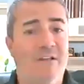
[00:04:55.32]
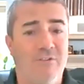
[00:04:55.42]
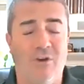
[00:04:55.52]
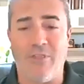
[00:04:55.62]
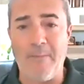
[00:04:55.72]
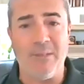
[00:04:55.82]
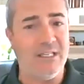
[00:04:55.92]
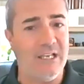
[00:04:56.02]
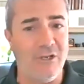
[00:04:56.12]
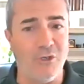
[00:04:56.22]
that
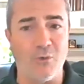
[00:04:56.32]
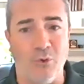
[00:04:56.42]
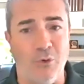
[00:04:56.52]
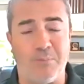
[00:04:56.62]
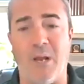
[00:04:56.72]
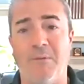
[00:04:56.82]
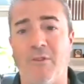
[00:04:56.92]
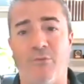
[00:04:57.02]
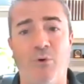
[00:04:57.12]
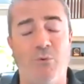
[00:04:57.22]
millennial group coming
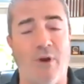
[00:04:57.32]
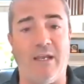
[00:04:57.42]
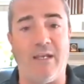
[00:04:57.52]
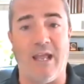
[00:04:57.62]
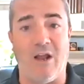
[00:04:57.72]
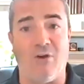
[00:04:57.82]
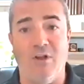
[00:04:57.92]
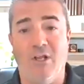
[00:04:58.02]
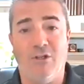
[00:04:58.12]
through right now,